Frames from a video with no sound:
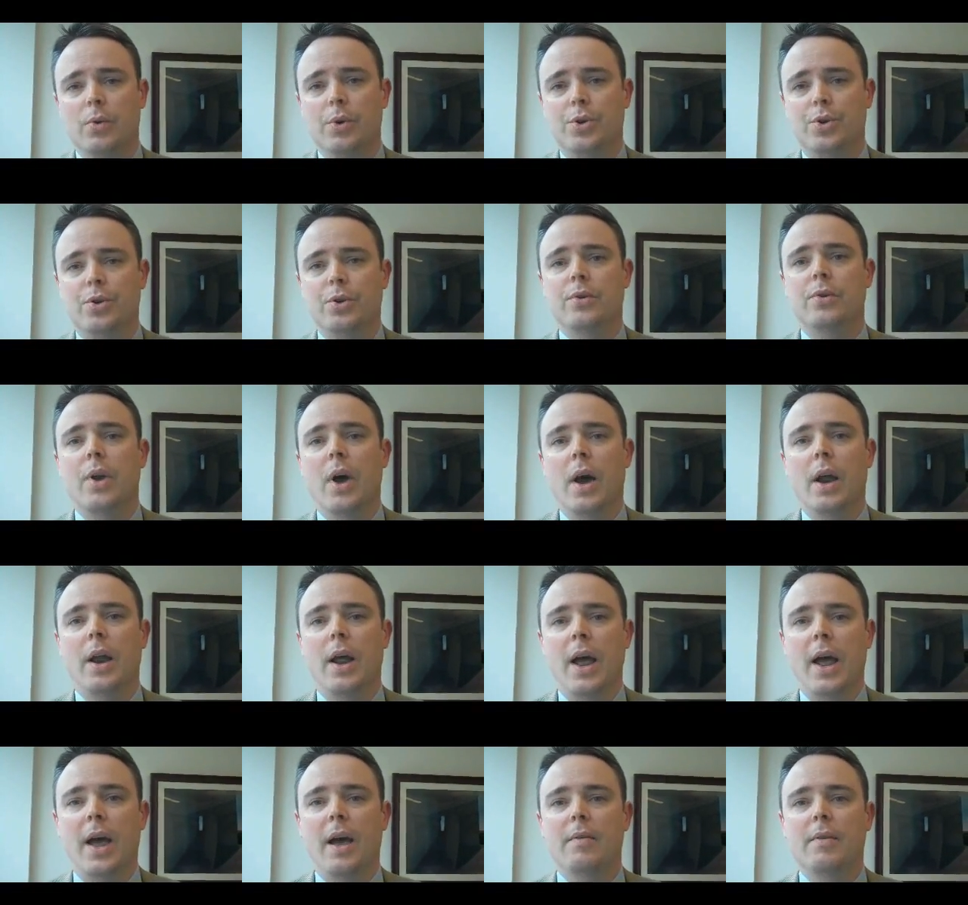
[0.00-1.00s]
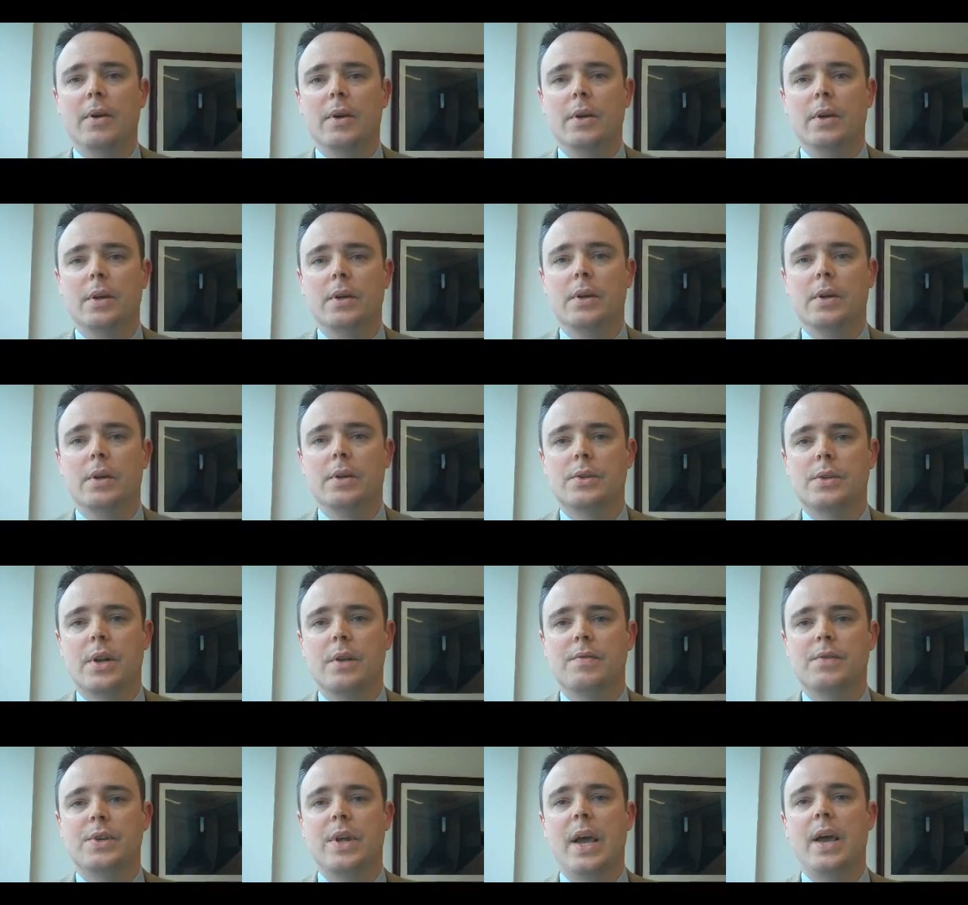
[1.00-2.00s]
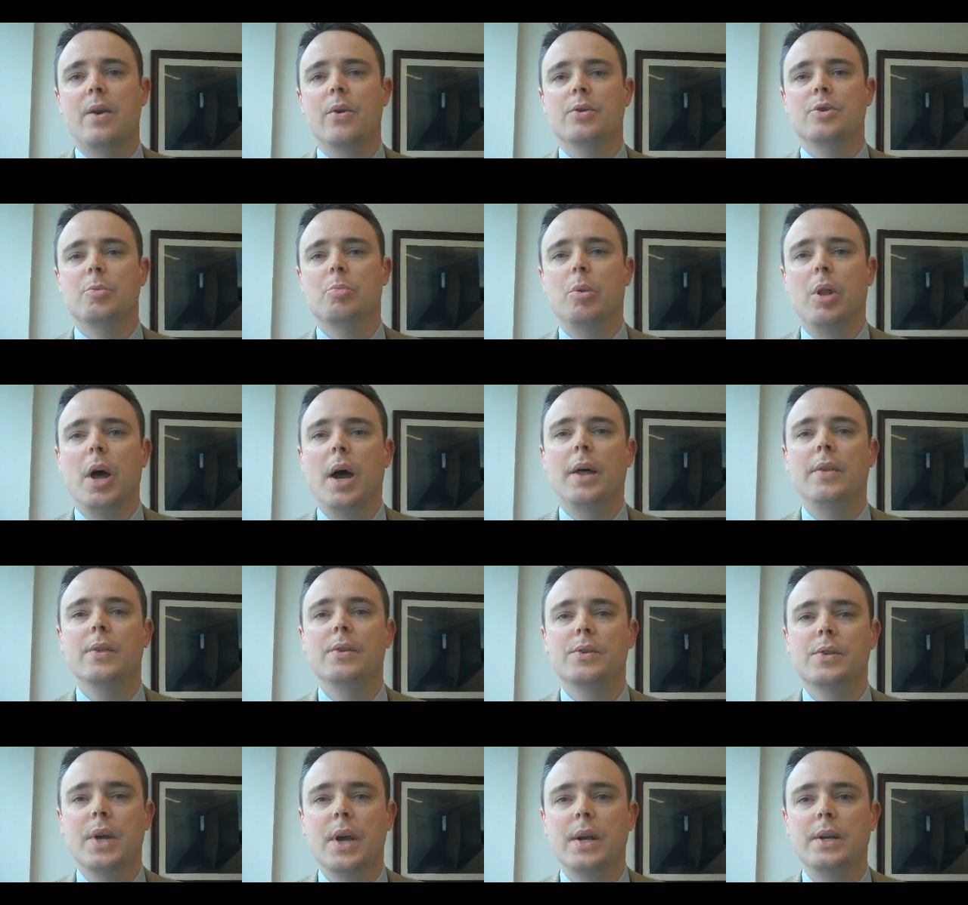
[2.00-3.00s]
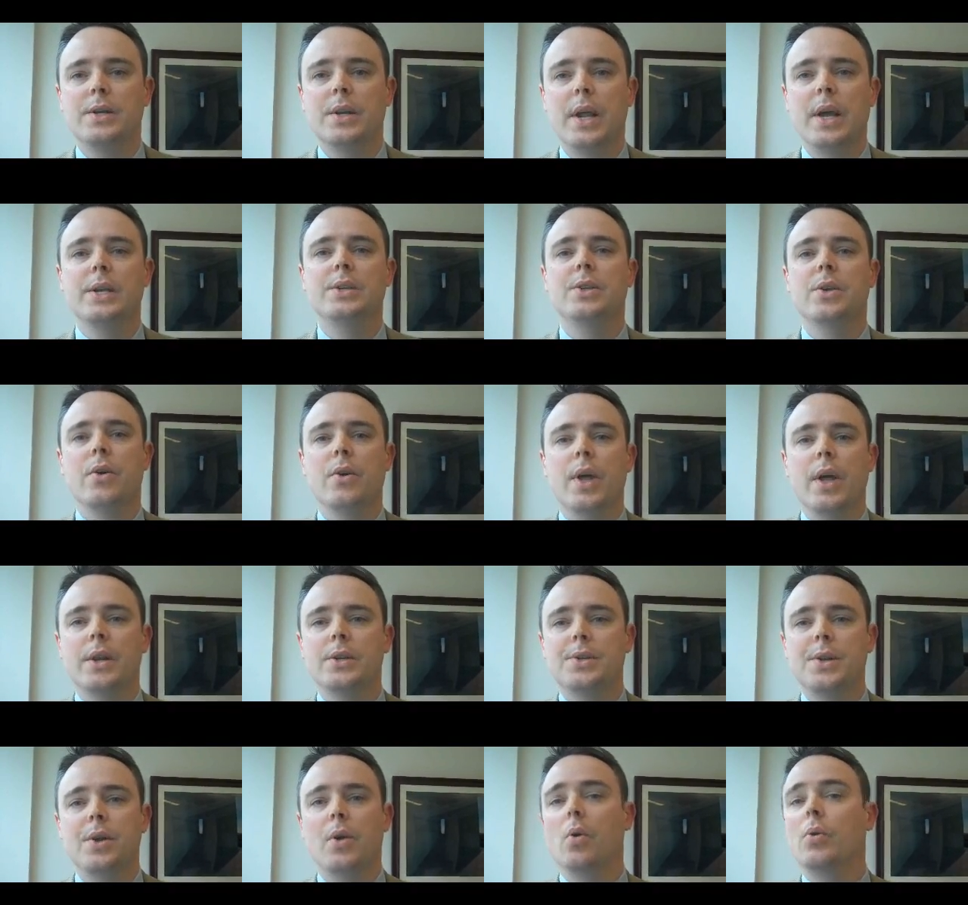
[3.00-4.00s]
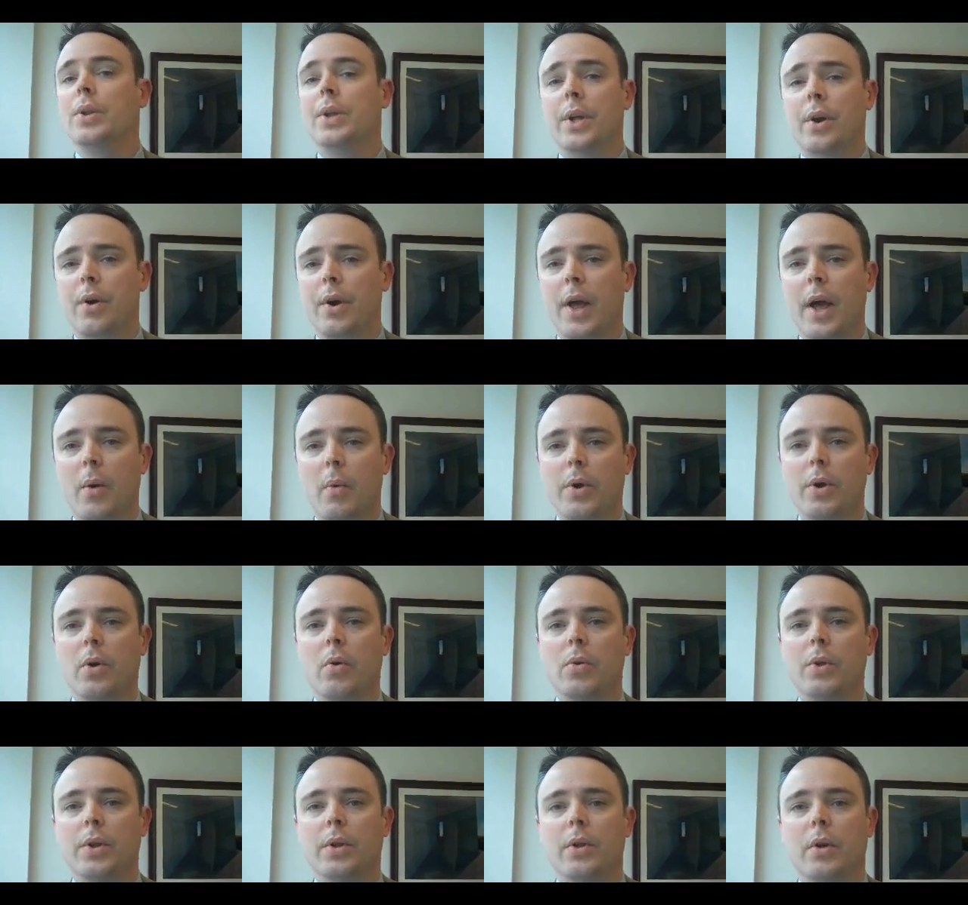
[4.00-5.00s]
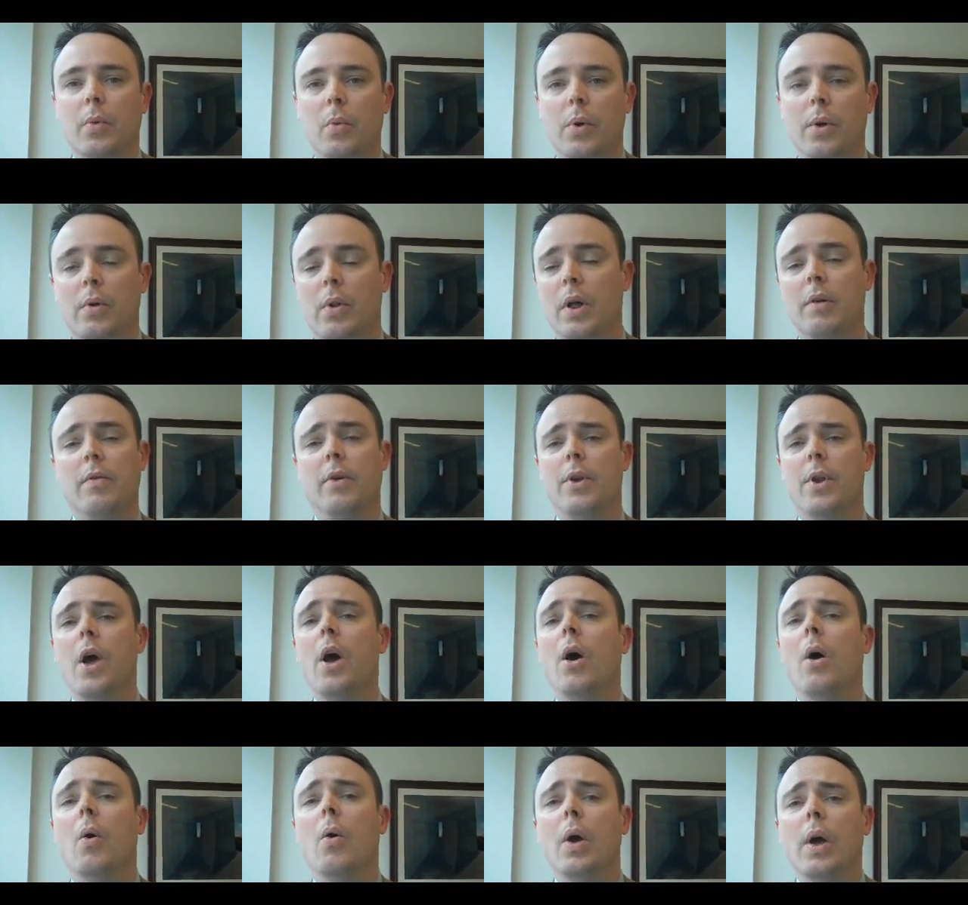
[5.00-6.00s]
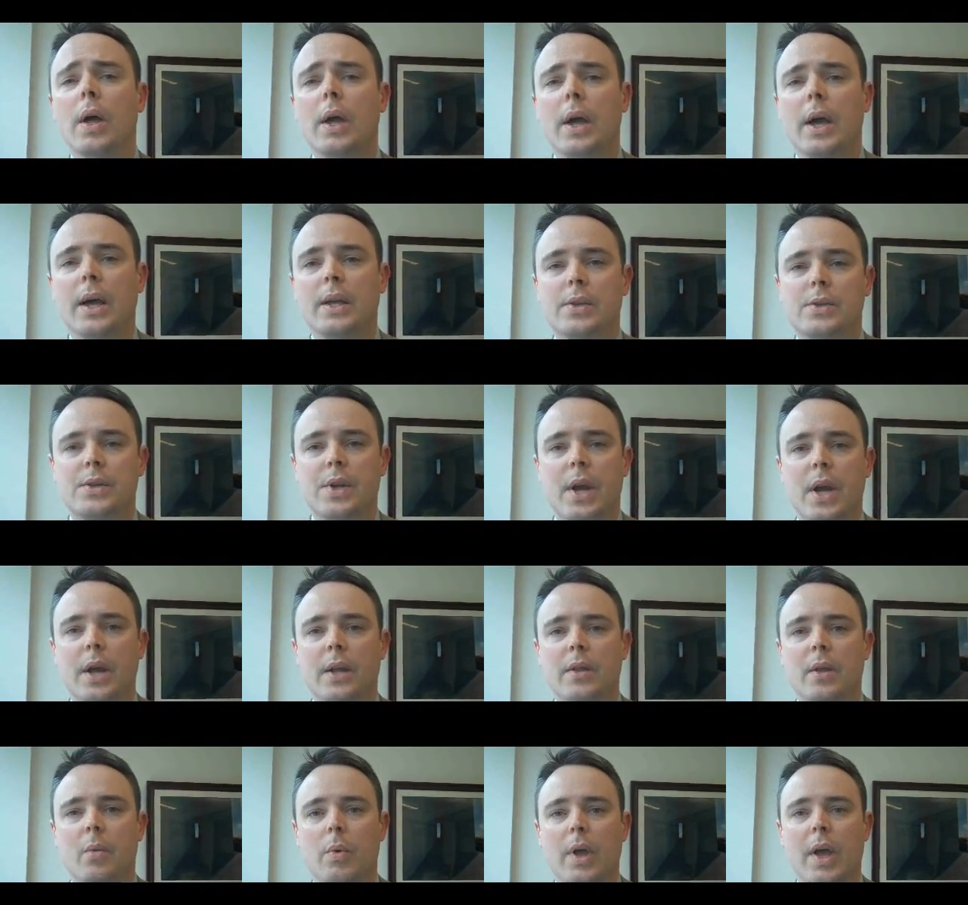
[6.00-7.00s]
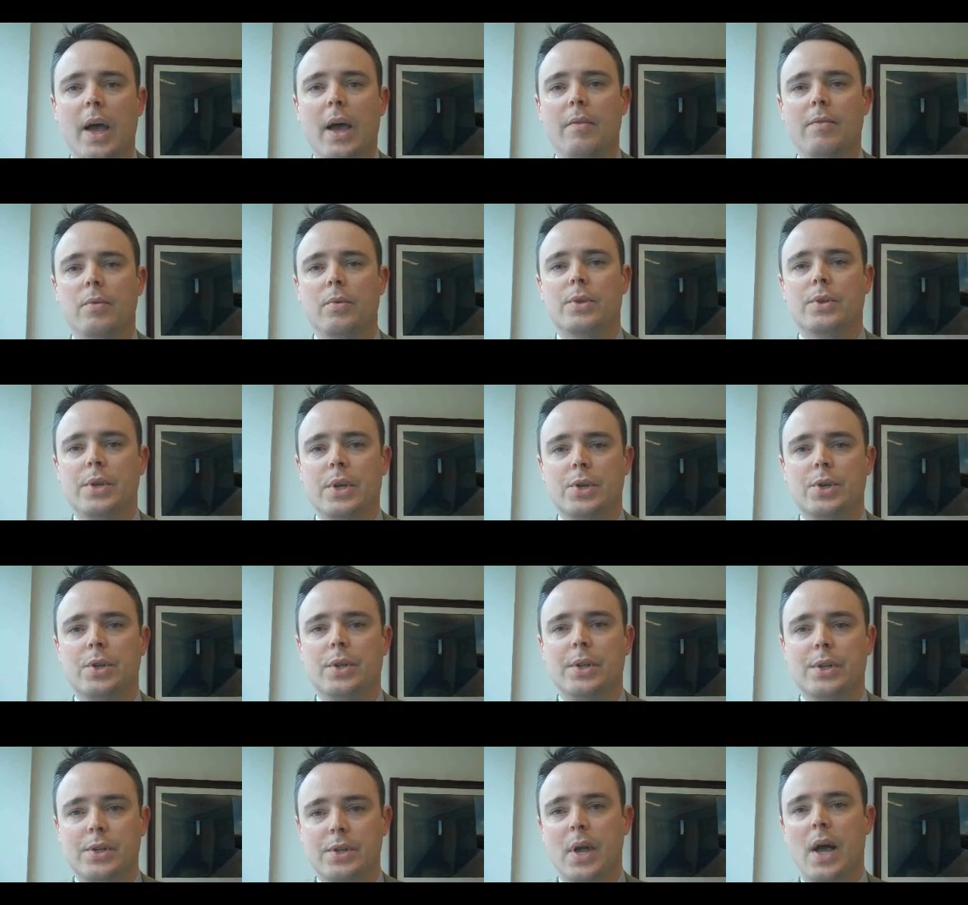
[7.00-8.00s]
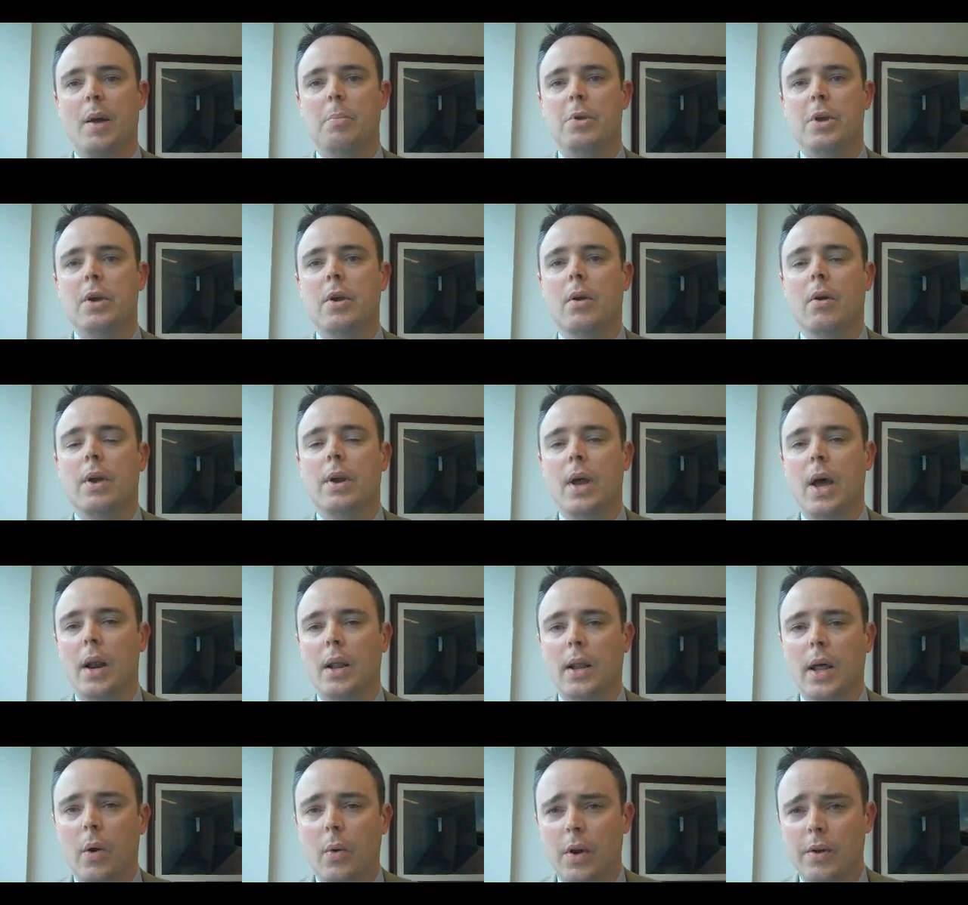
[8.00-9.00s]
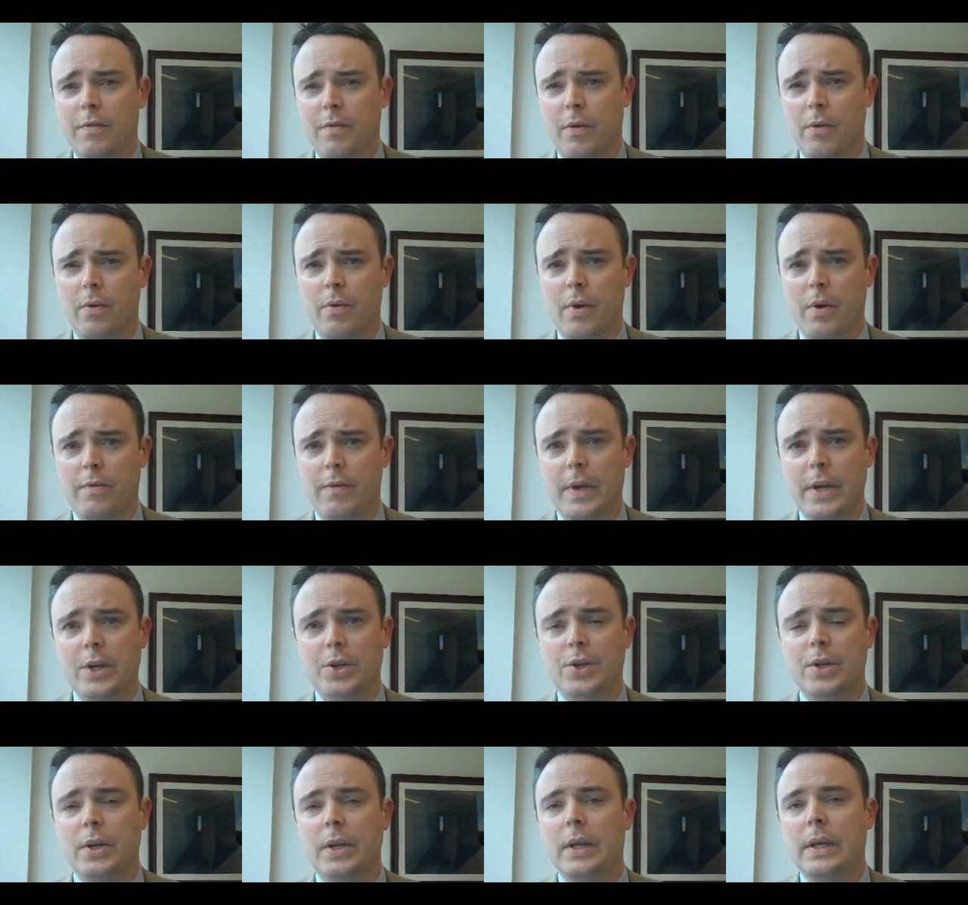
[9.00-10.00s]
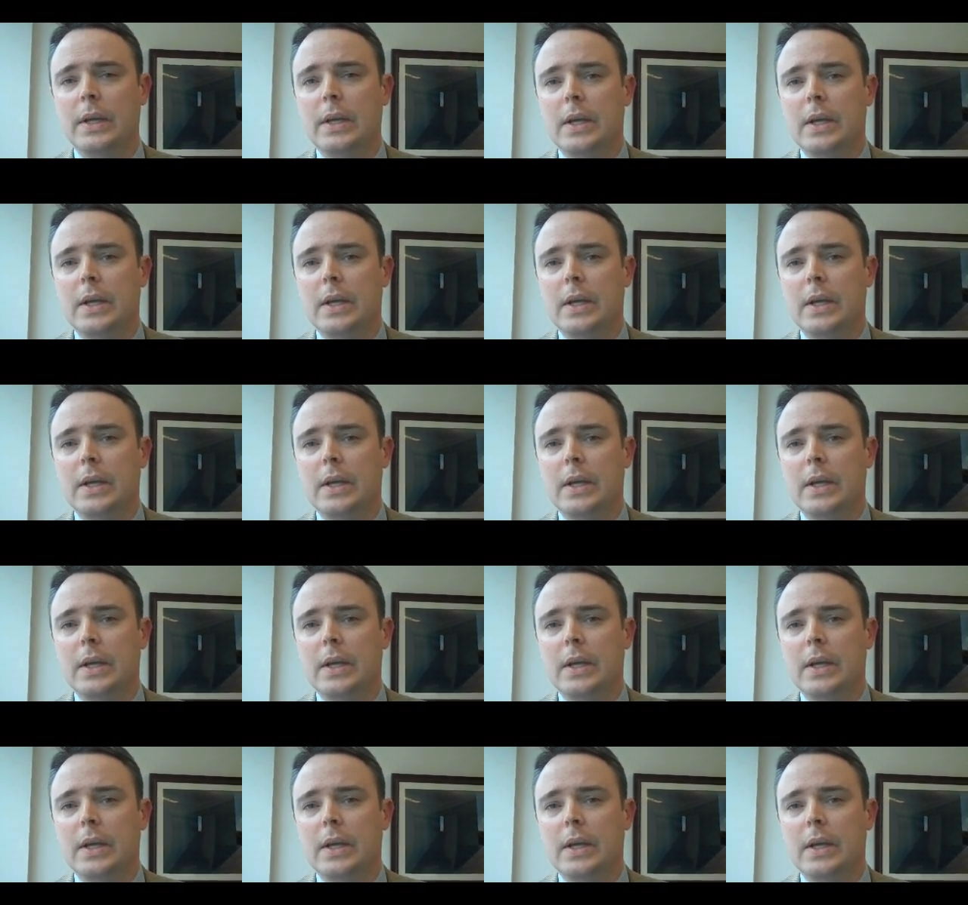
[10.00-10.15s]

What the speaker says: We should not have a set of standards applied that say today's internet is the only internet we'll ever know, and saying that we have to essentially stop here and not allow any further innovation.